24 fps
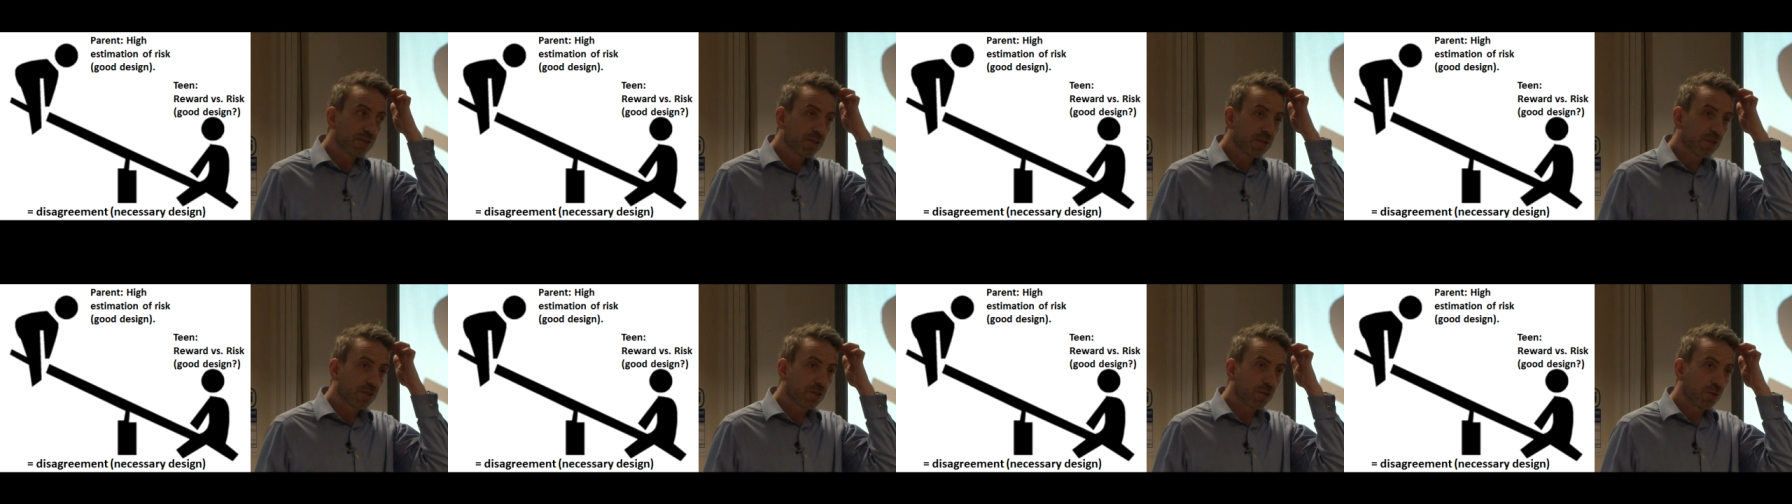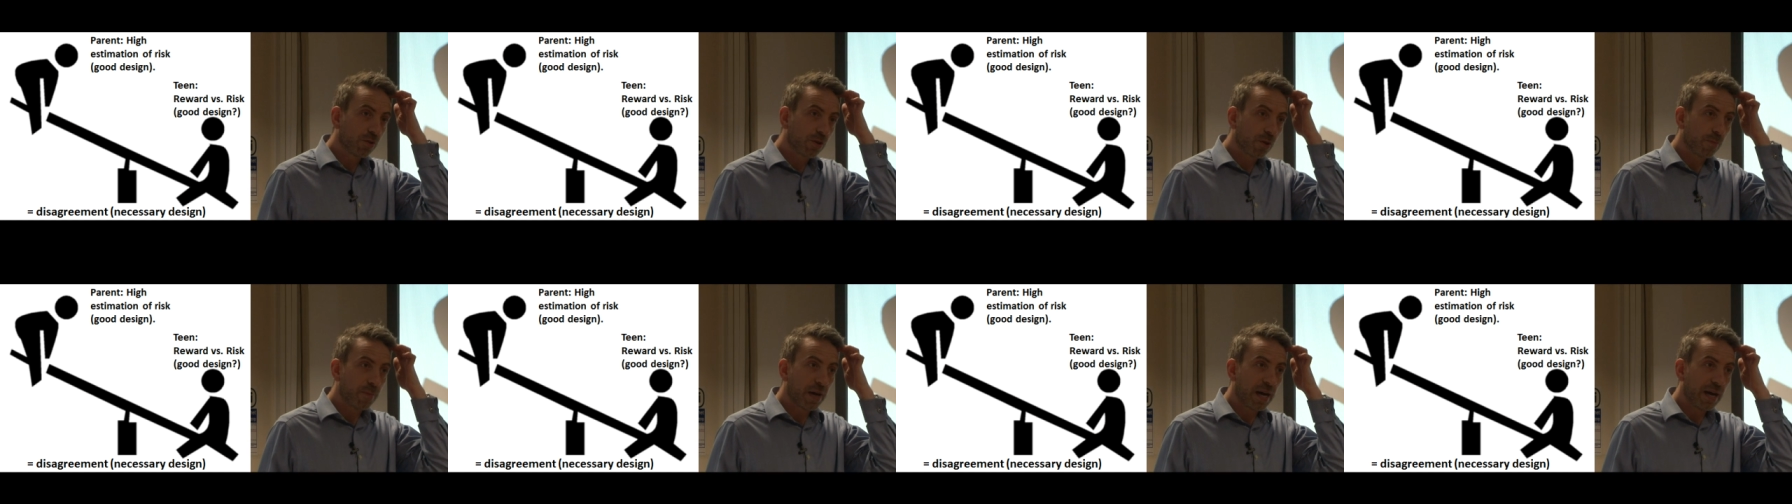to talk
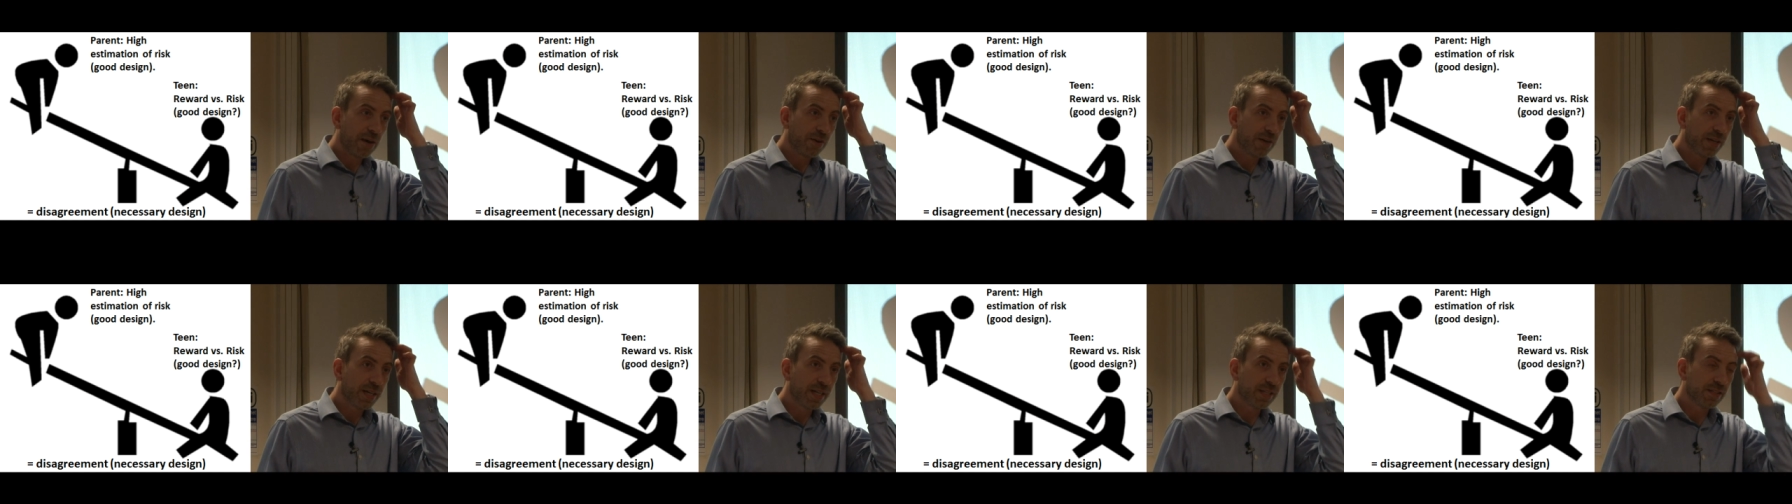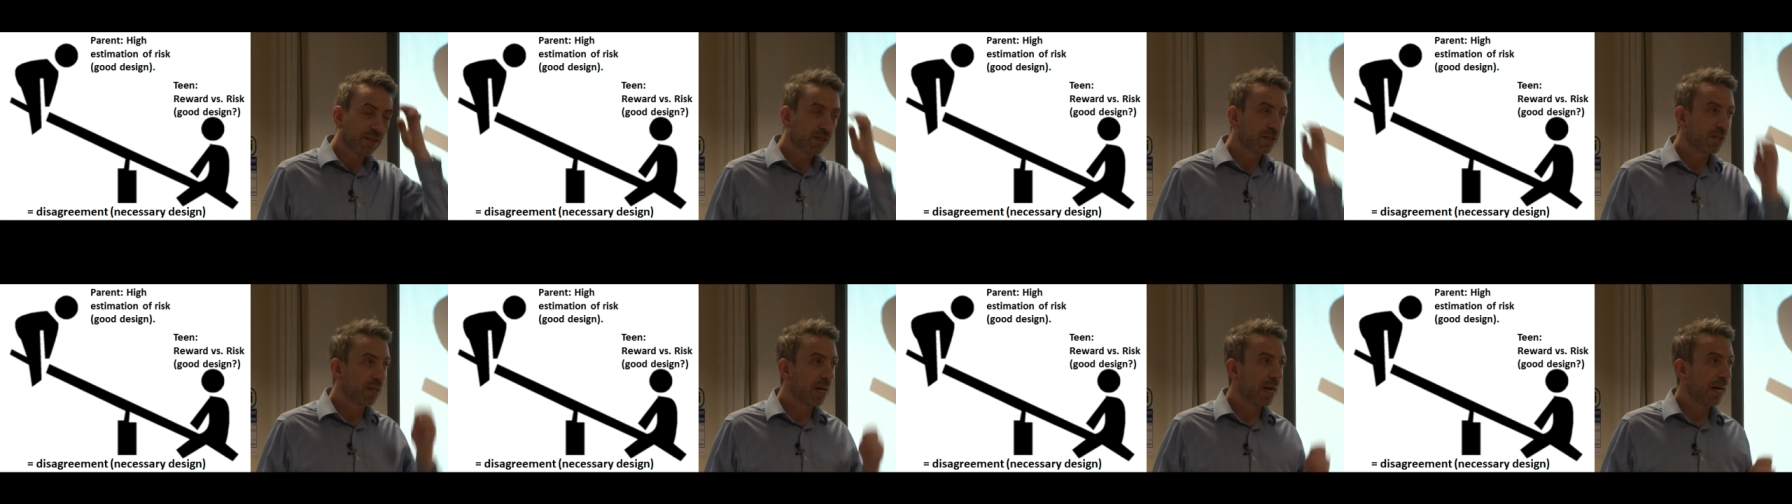about is
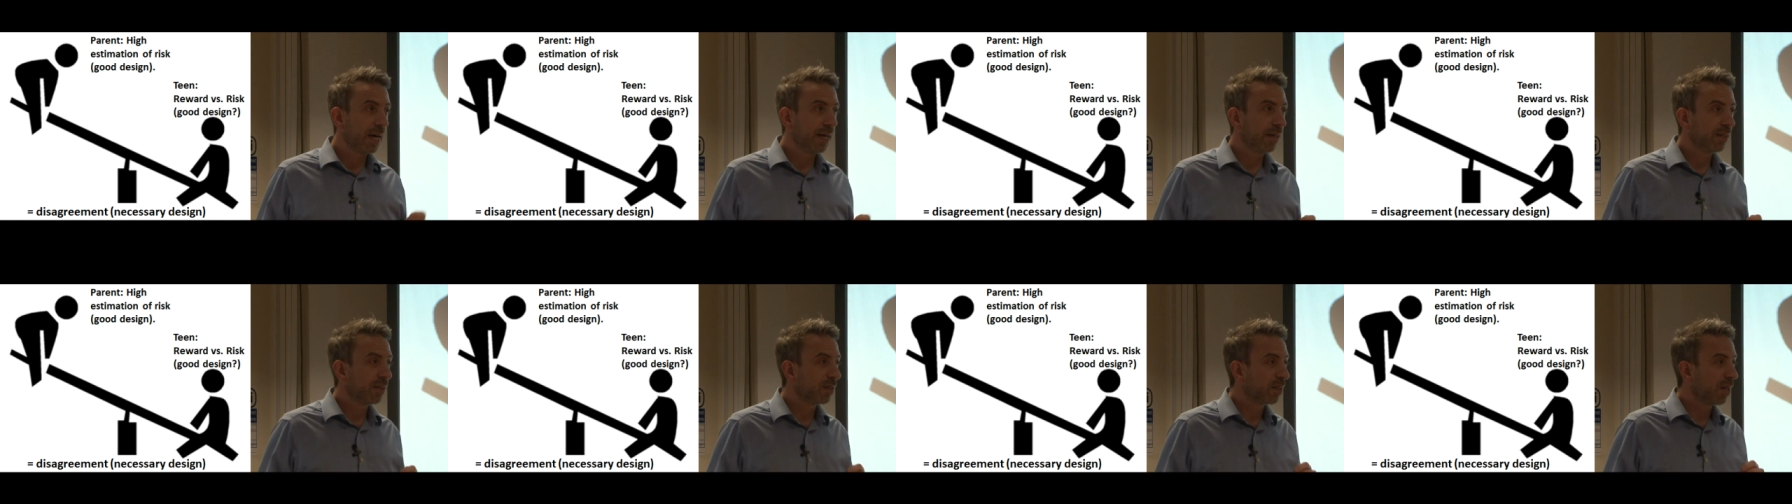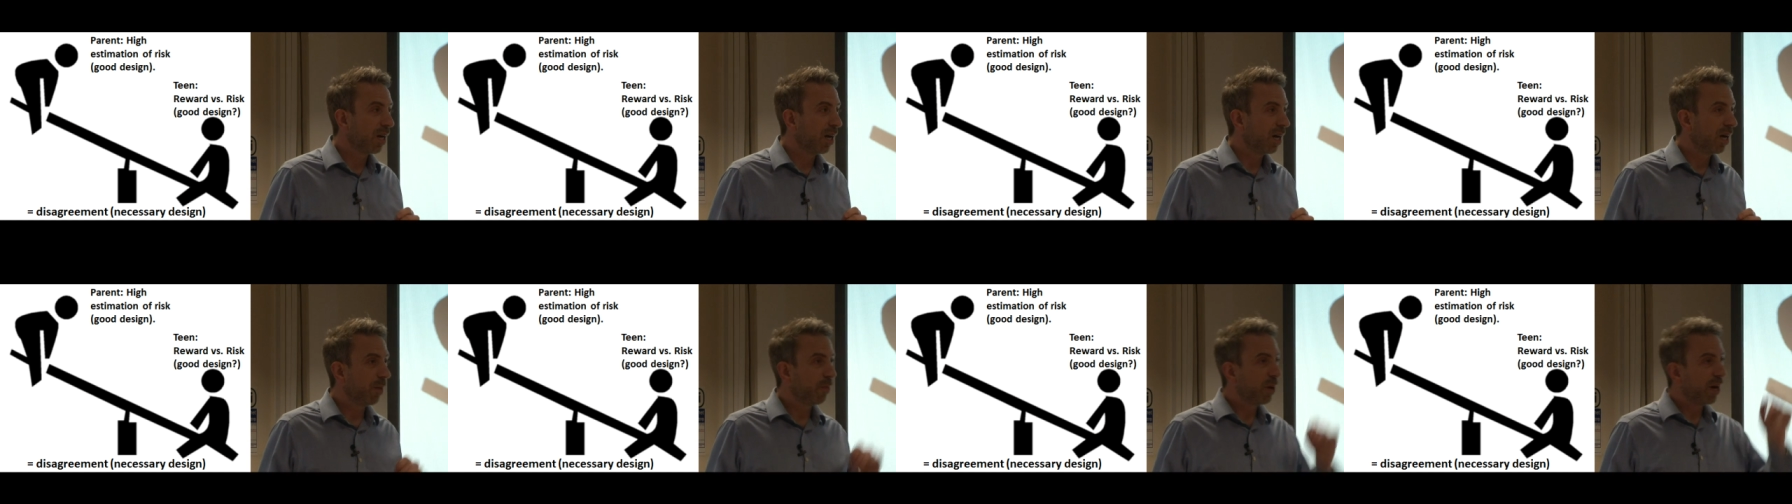that
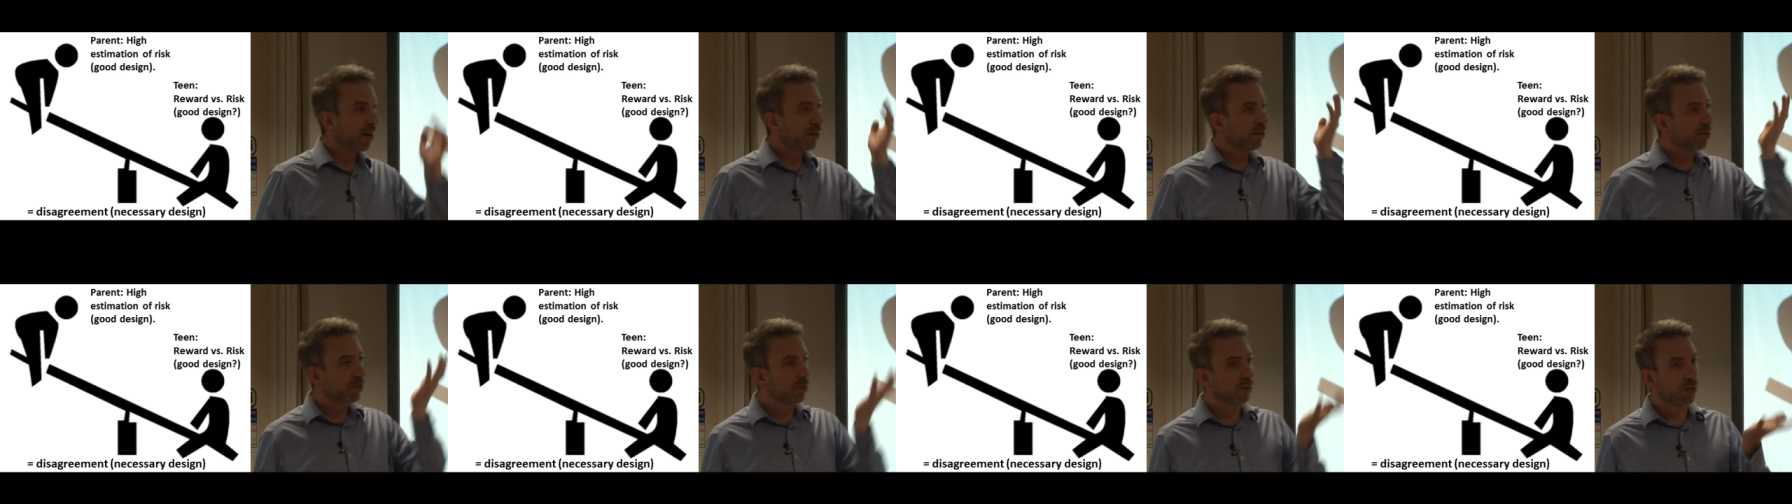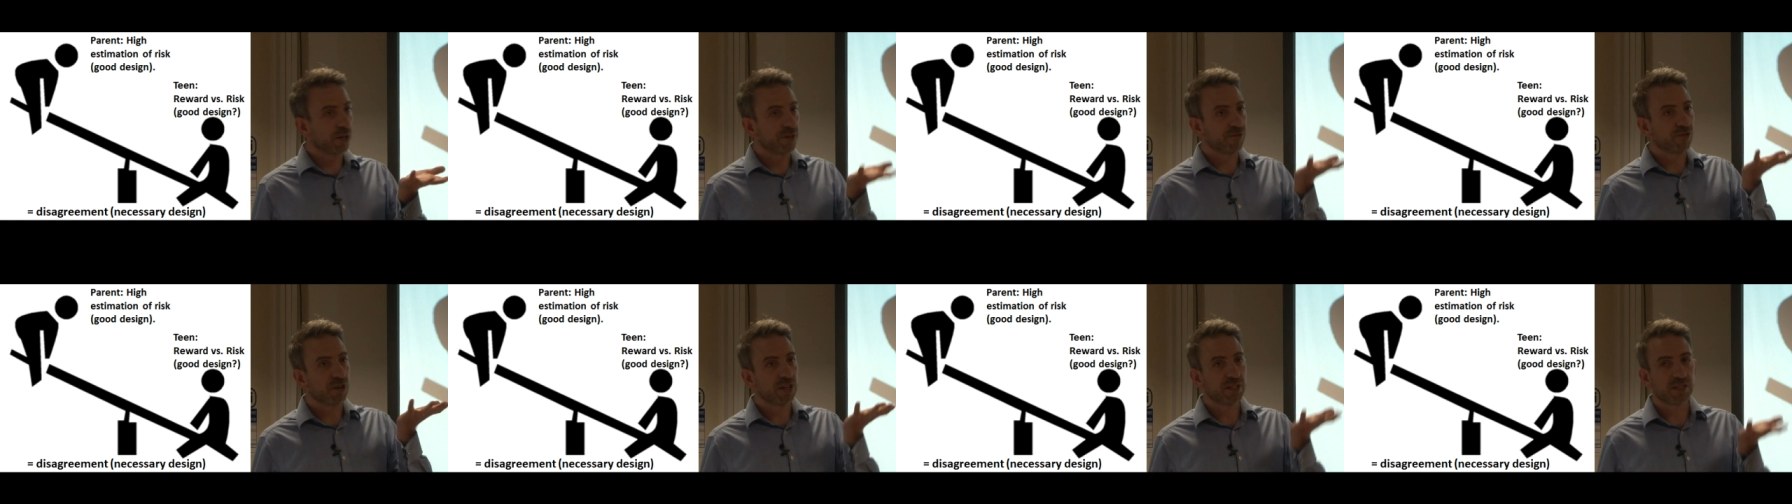parents would
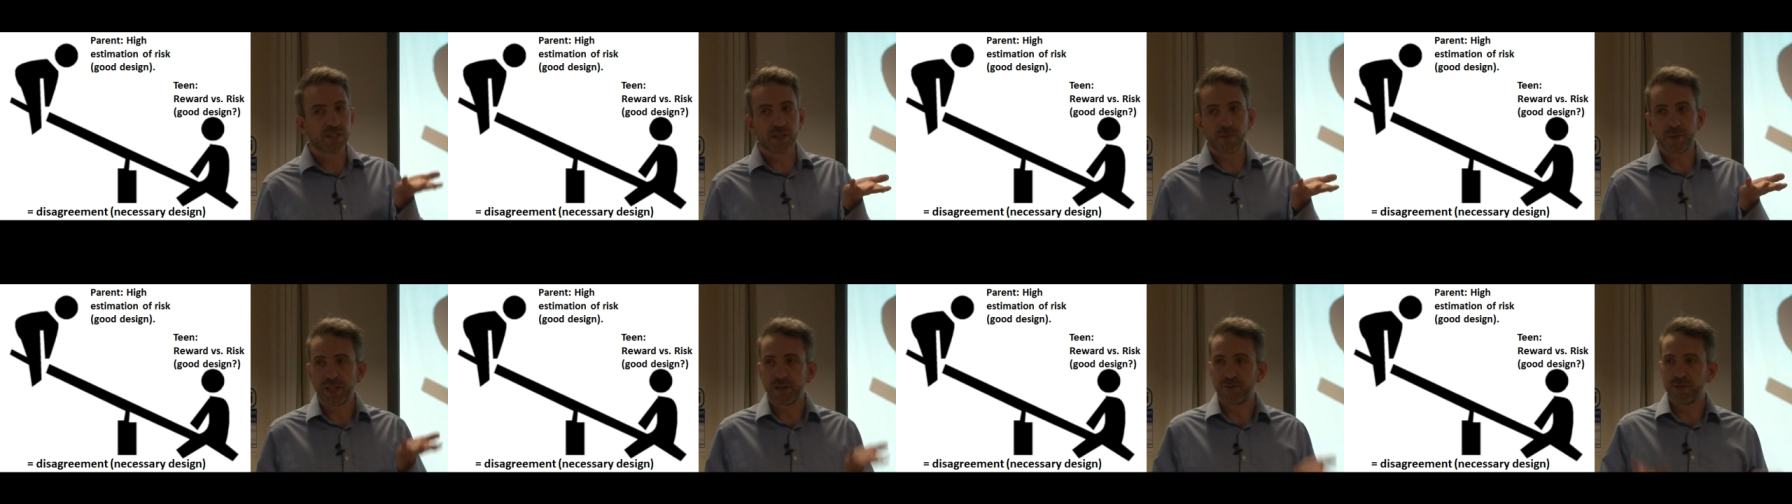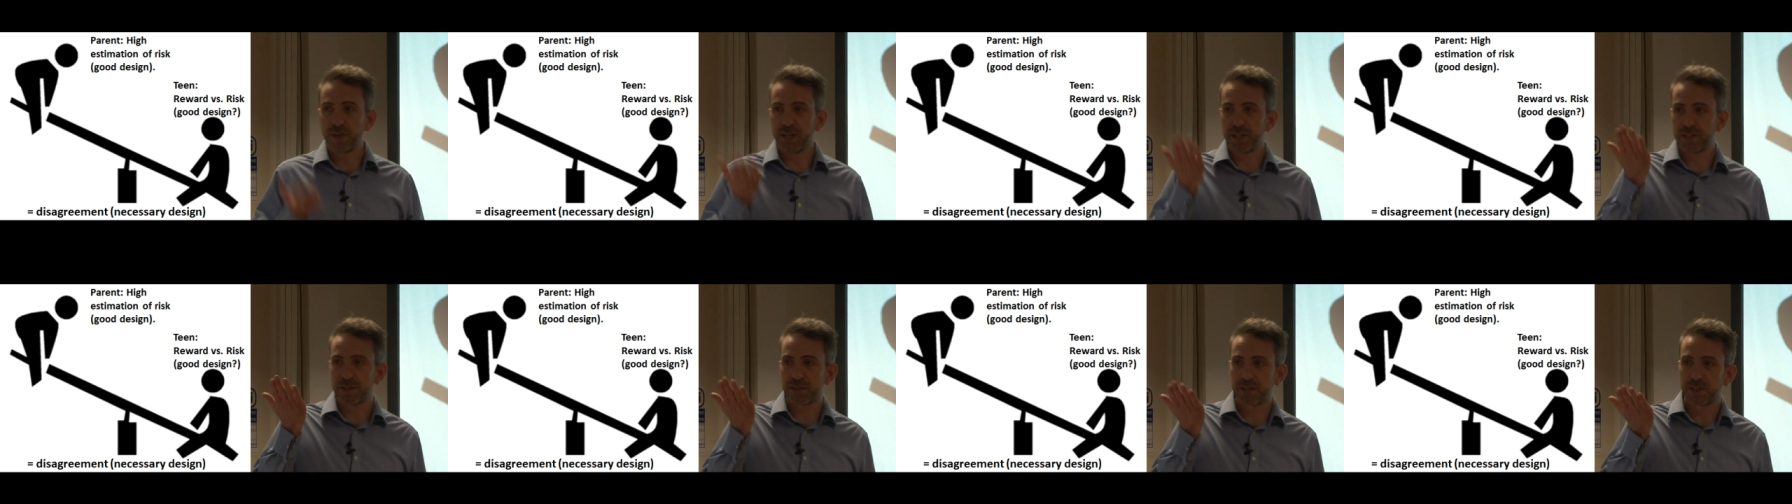overestimate
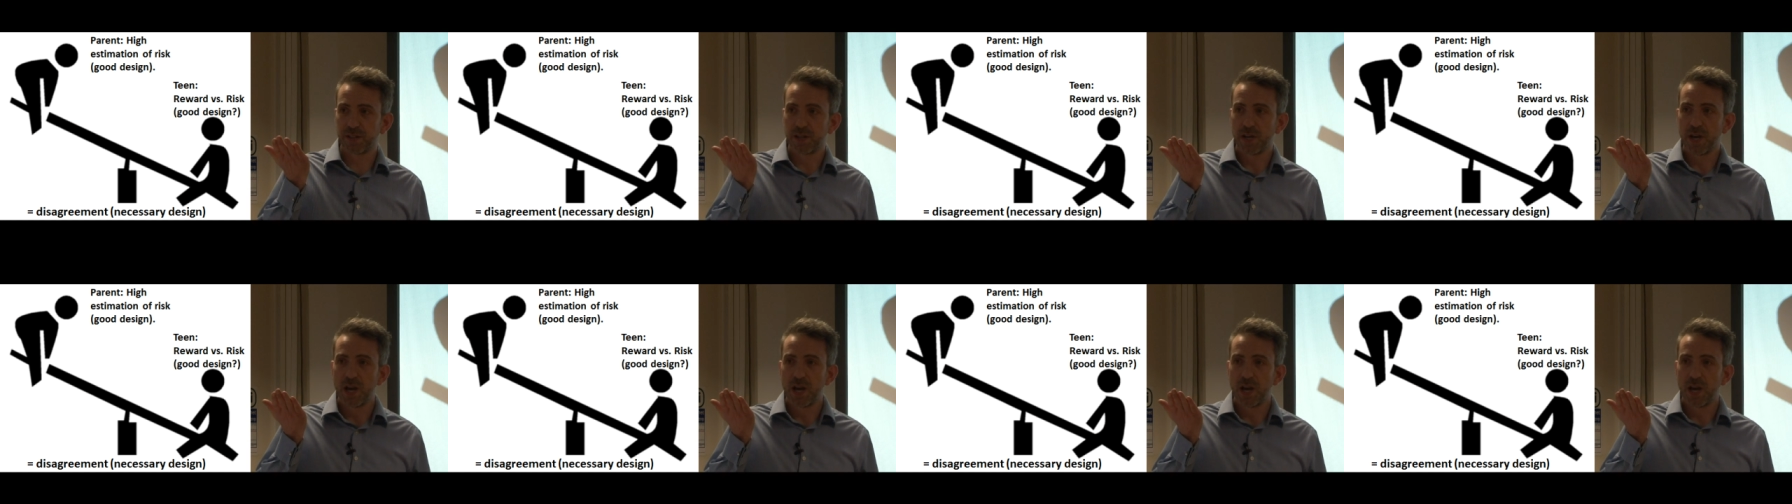risk